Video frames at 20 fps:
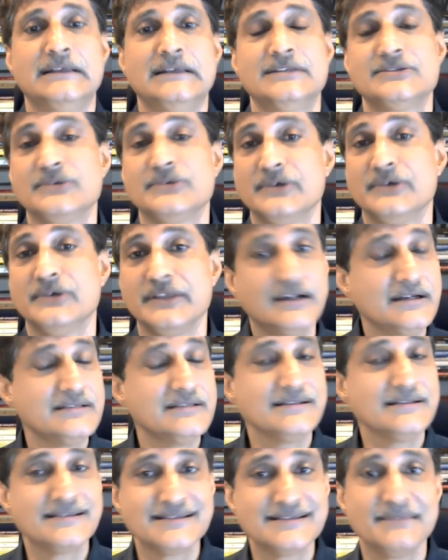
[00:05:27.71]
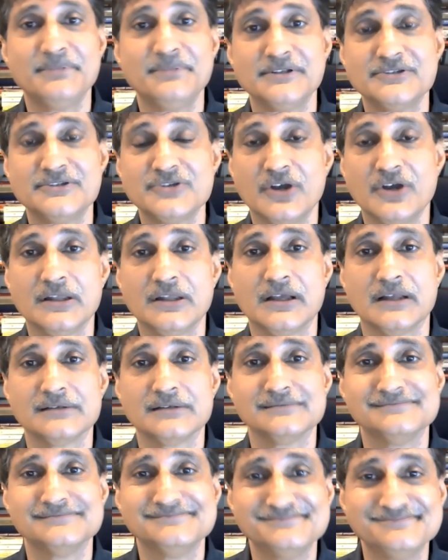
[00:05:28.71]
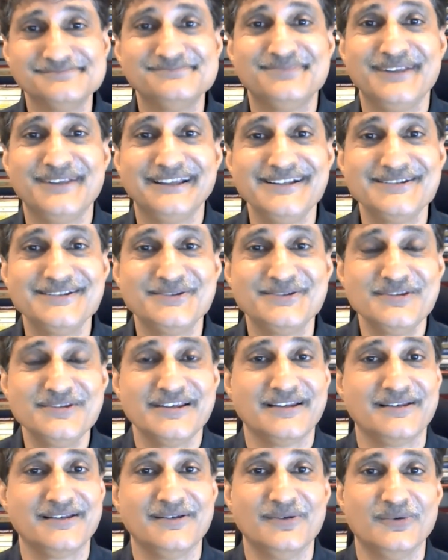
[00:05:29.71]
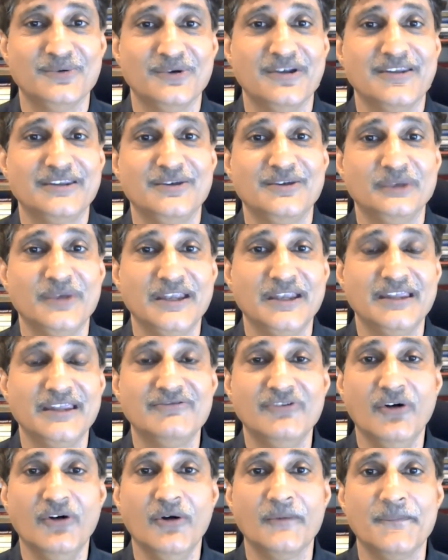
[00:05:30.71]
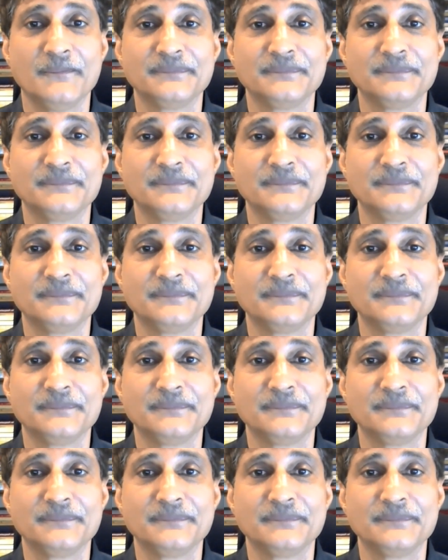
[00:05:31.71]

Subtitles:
So here's a simple shortcut. Please use it. What are you waiting for?